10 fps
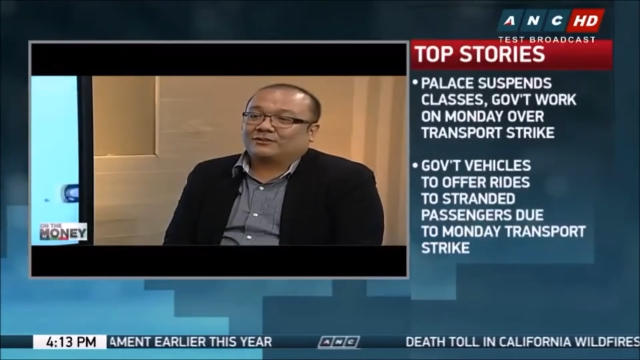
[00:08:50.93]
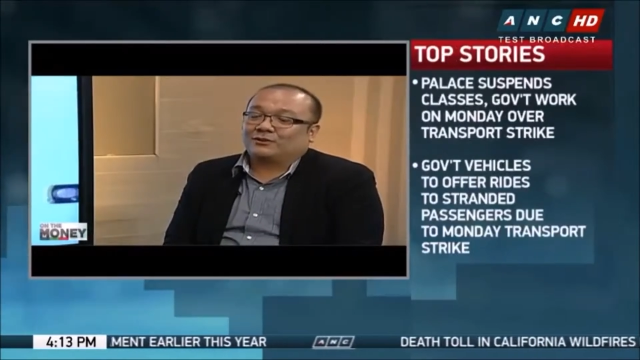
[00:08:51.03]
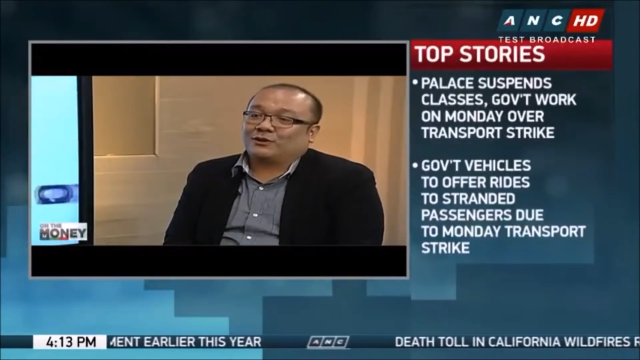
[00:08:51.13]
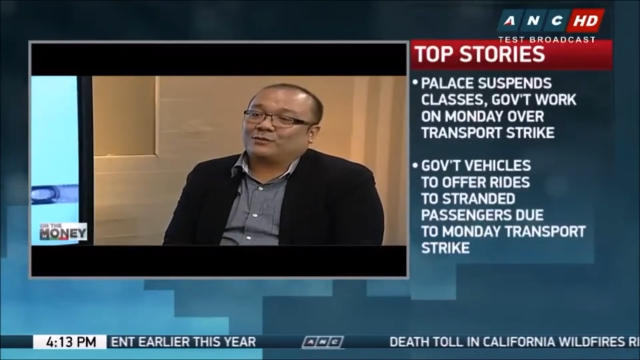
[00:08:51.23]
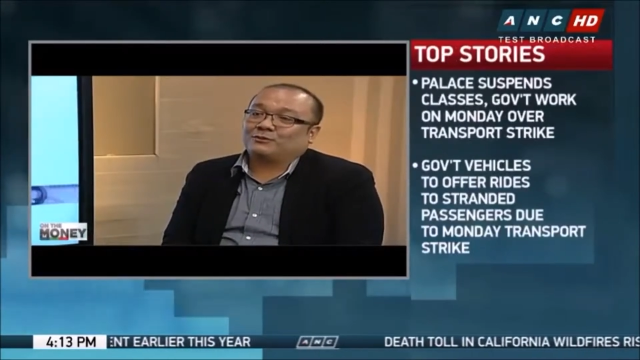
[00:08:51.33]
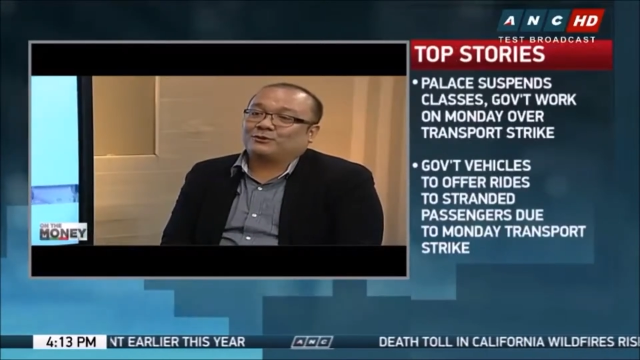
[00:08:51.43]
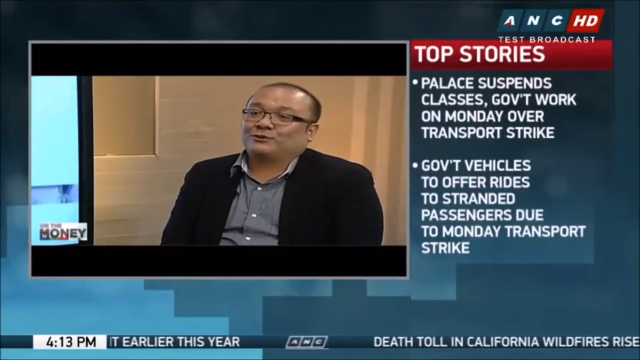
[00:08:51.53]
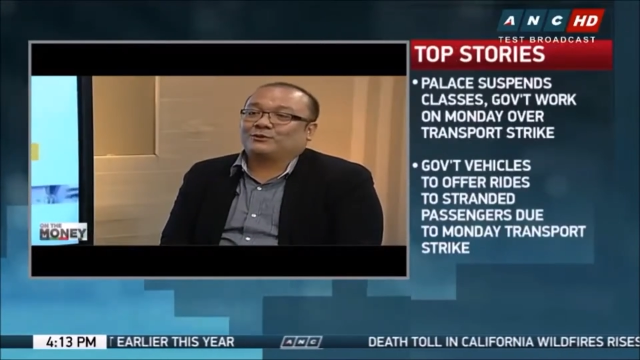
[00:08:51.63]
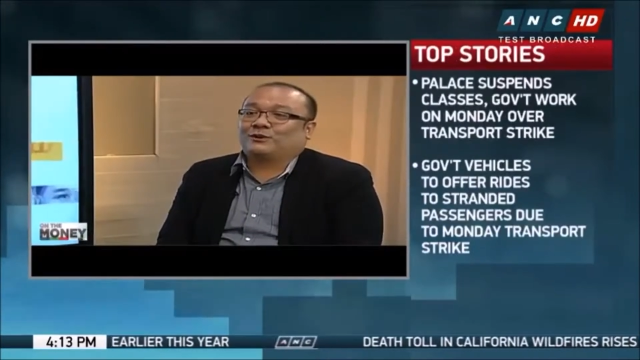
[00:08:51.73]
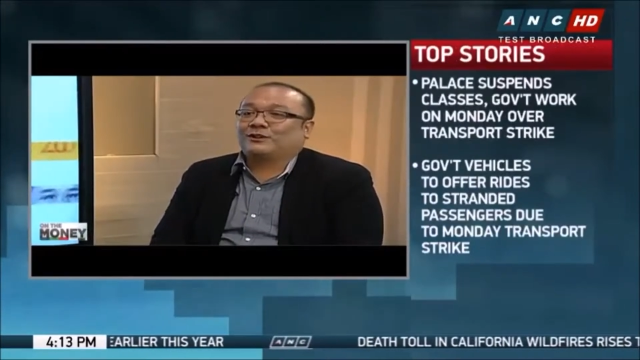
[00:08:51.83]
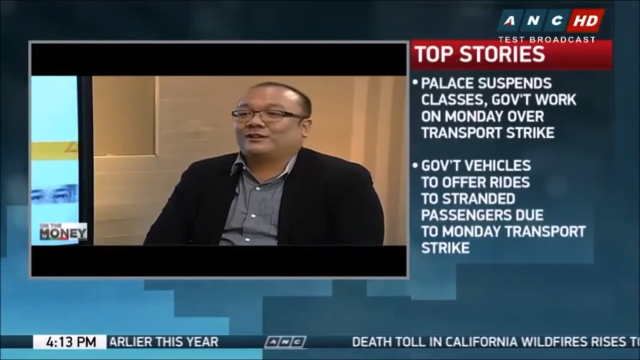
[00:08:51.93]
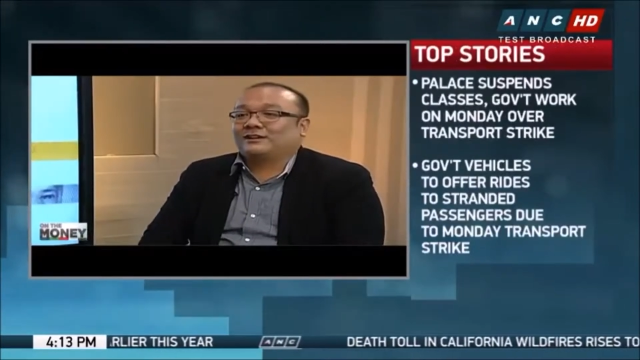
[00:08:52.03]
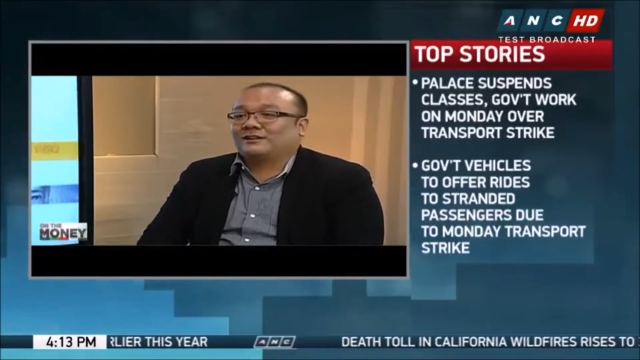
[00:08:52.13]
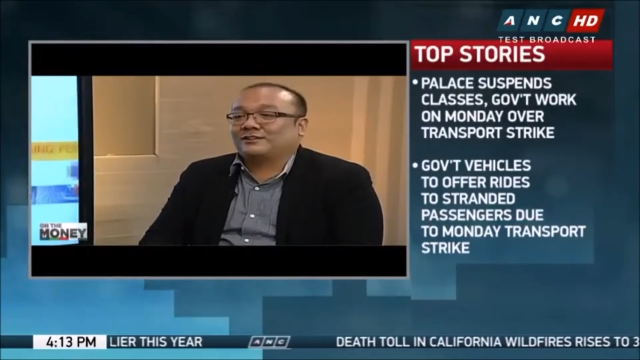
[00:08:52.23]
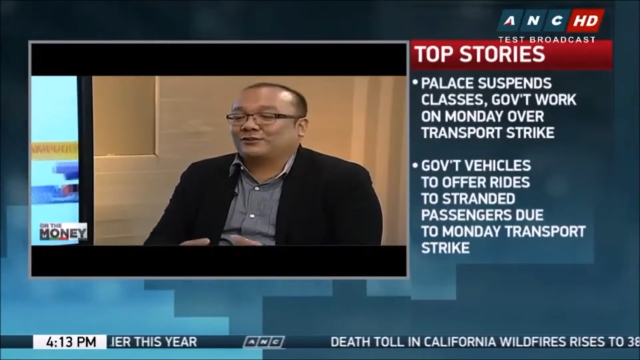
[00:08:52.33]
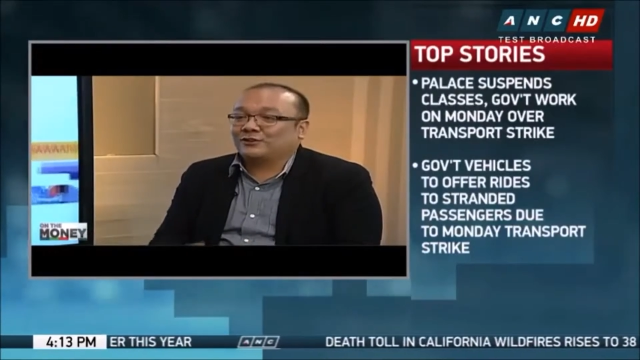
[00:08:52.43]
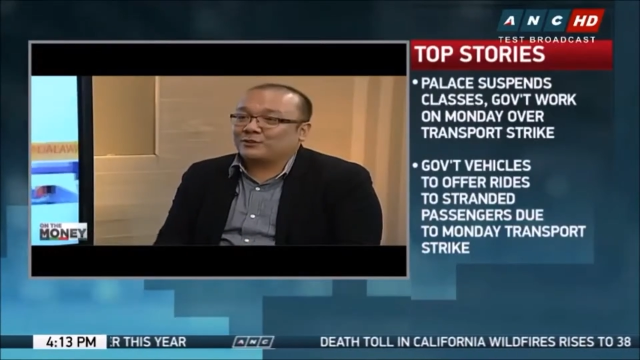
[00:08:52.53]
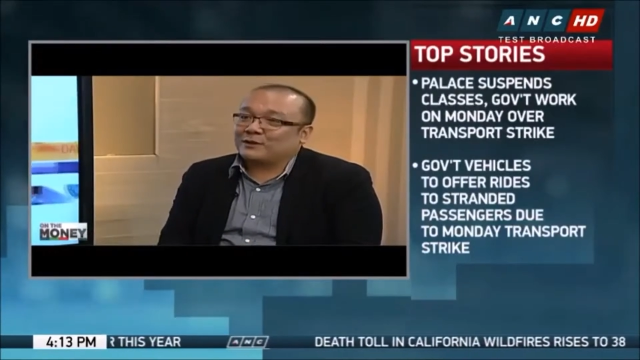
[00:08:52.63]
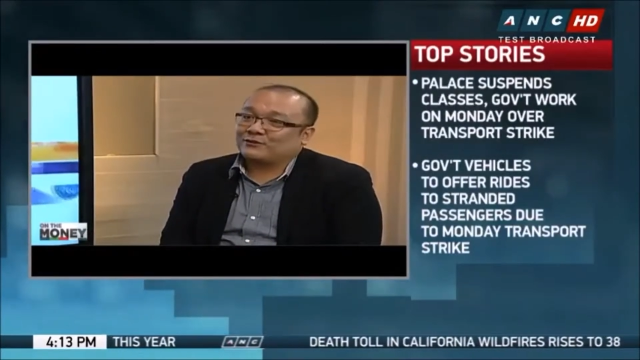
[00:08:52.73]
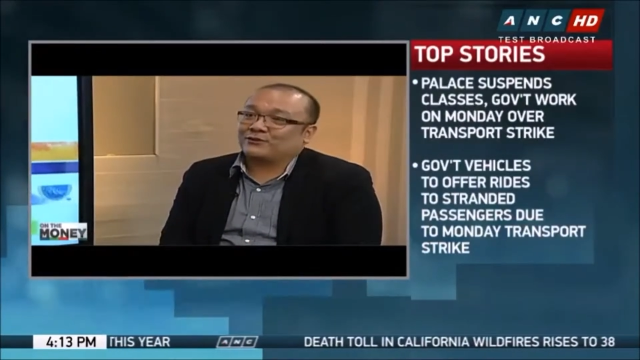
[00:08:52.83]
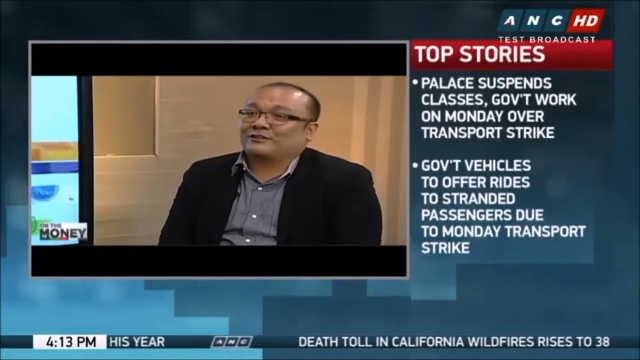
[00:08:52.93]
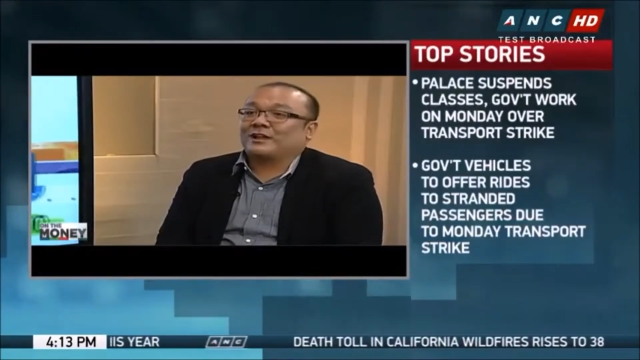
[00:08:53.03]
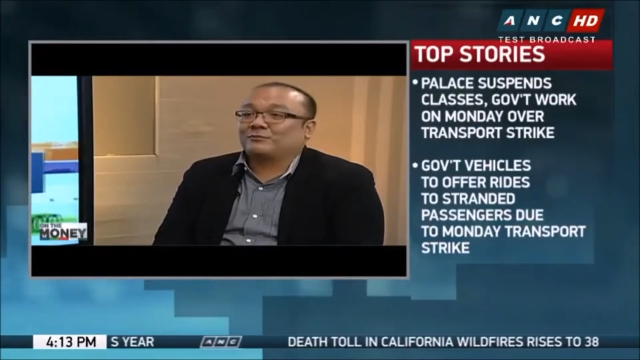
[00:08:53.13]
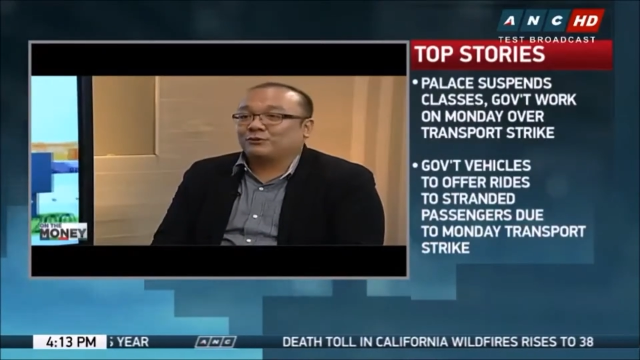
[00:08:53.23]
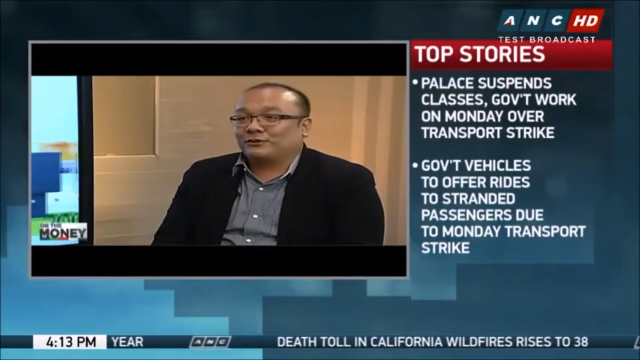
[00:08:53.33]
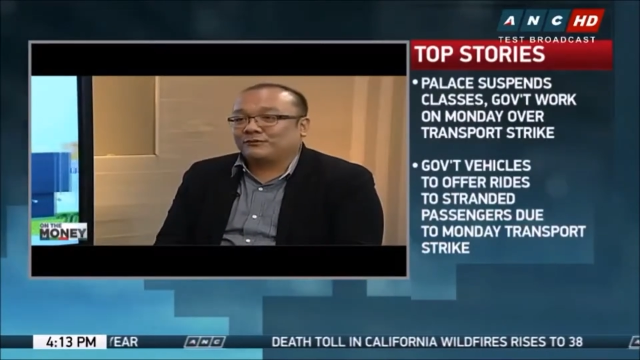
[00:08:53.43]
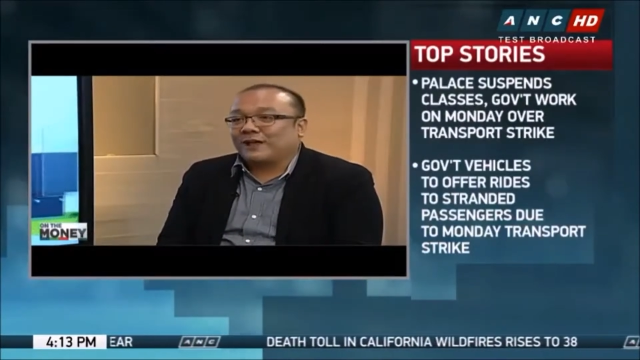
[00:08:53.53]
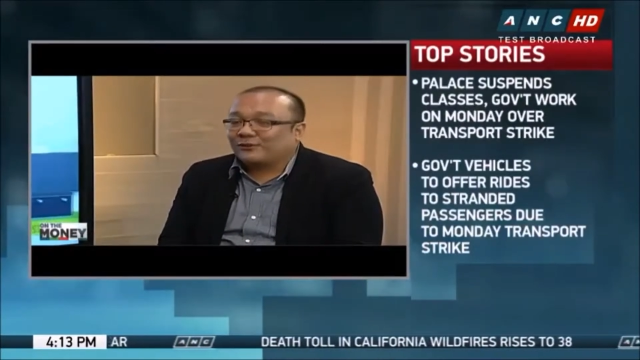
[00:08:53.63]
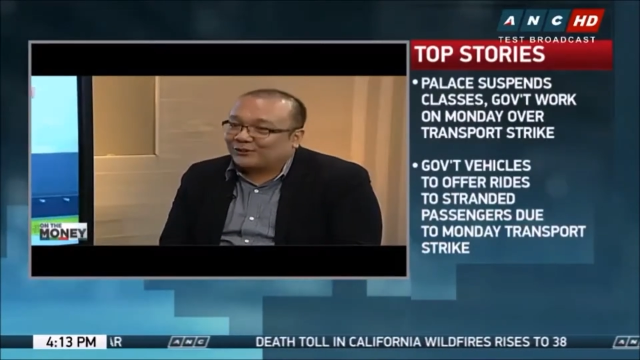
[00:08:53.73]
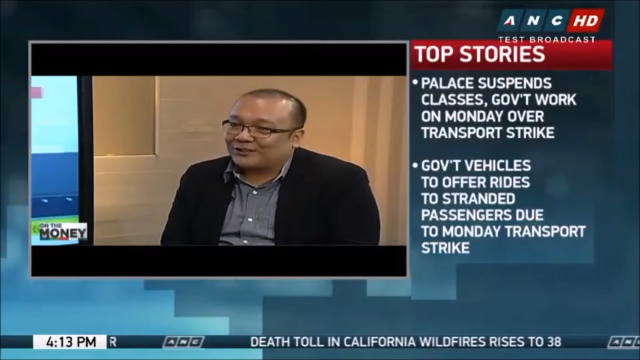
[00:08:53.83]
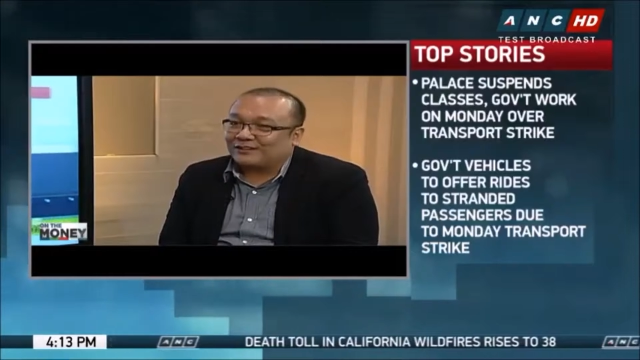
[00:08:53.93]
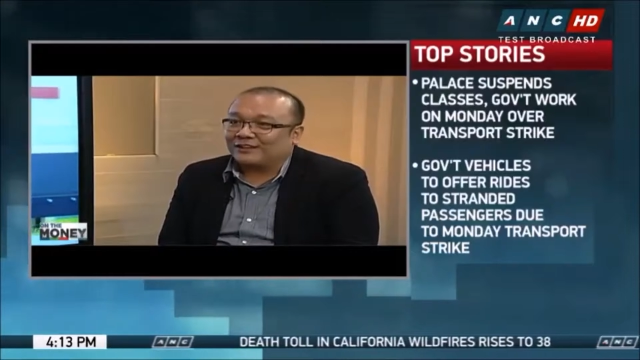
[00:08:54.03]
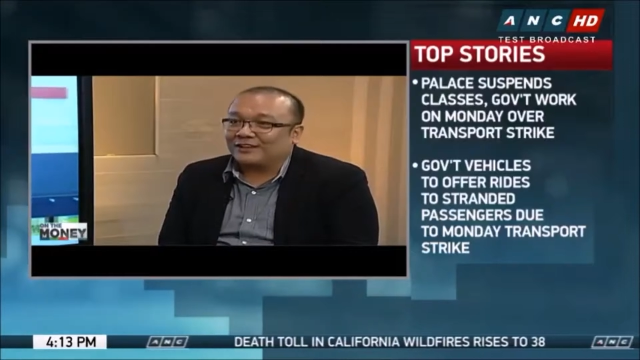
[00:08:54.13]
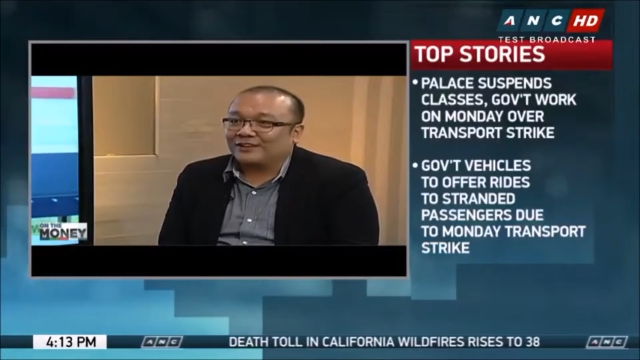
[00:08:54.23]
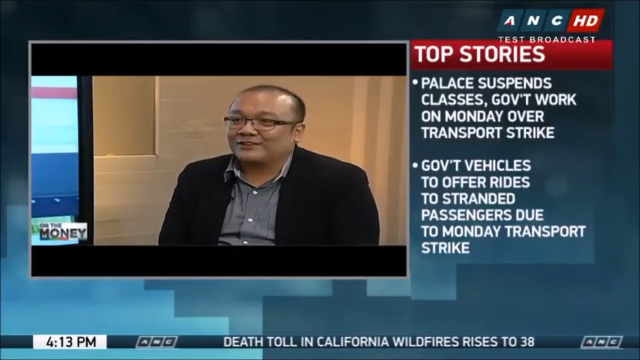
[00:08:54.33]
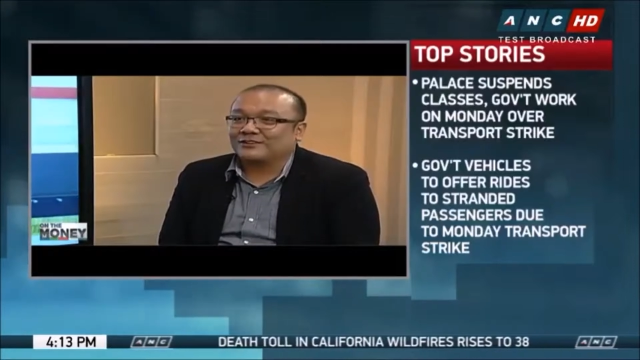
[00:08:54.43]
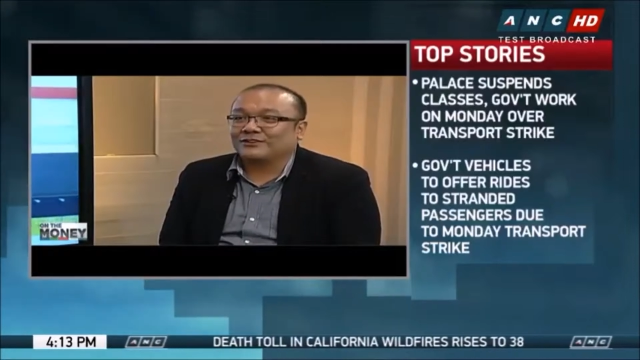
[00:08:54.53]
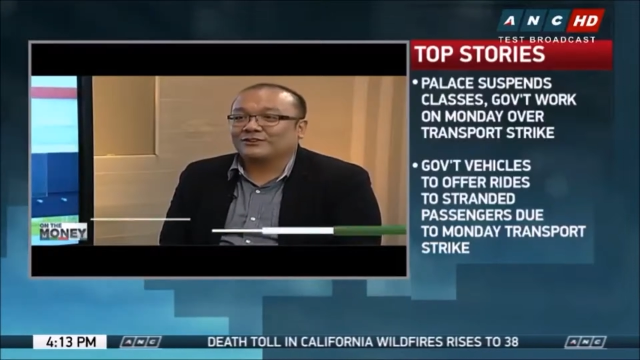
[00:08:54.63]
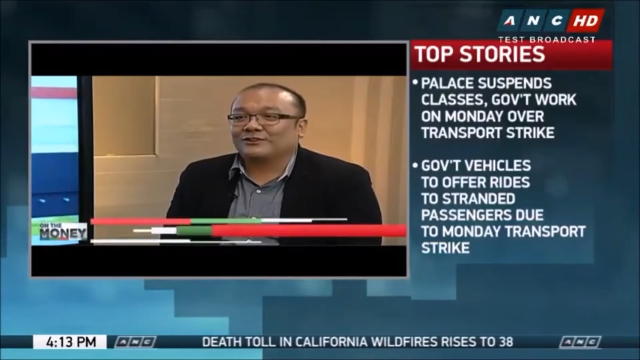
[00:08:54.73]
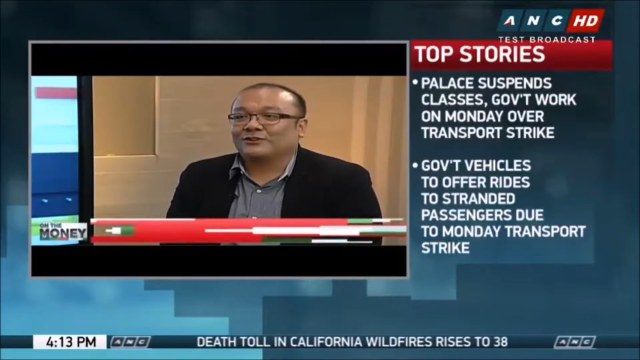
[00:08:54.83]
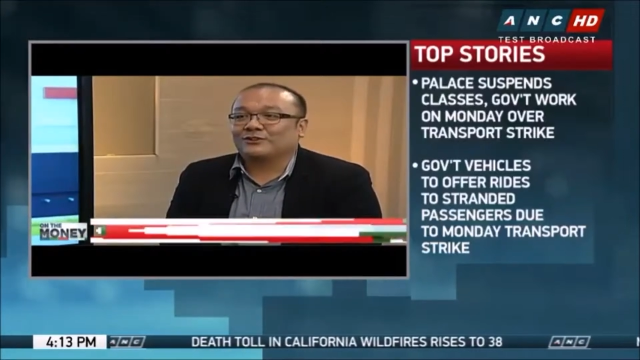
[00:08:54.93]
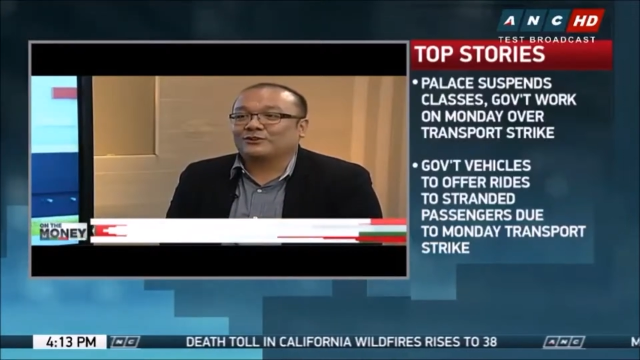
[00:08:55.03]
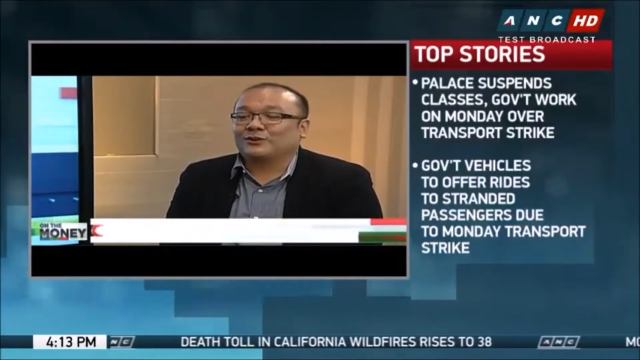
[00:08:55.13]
So you have to do all the security measures like multi-factor authentication.